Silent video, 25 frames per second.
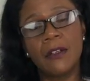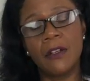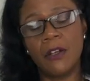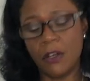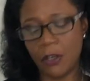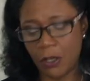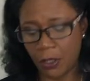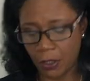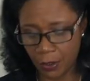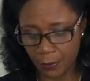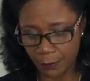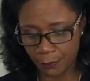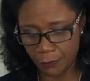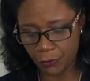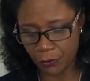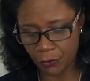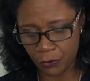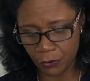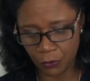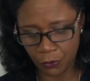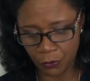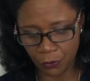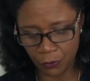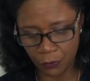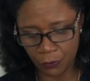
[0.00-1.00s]

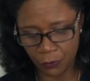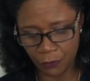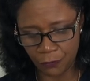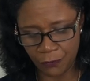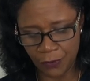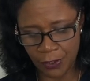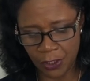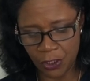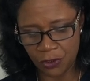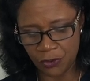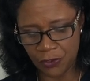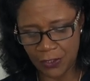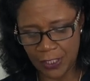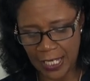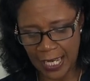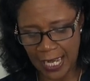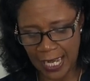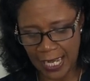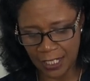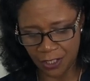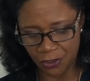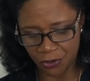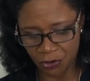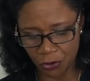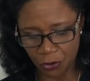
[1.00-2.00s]
to finish the
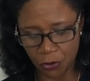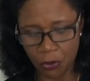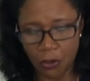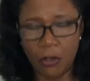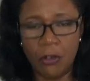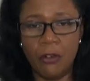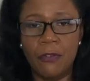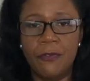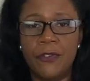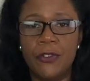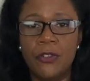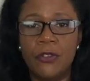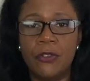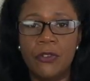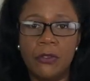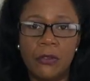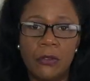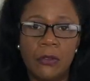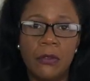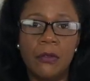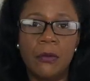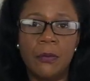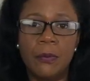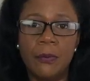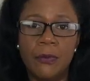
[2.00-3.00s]
edge of
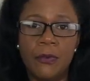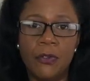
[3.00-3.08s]
your